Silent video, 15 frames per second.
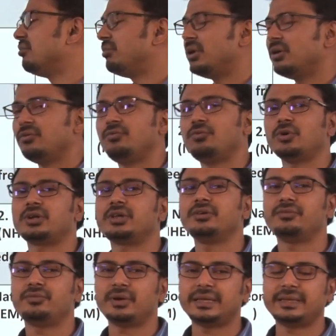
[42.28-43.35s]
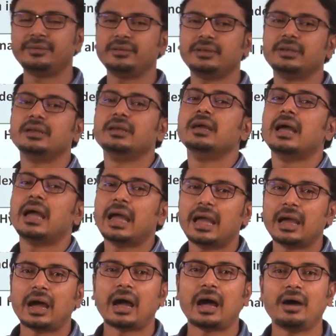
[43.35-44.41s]
above 45.
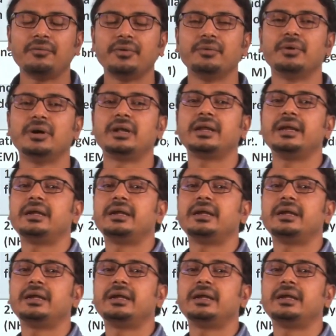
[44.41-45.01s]
However,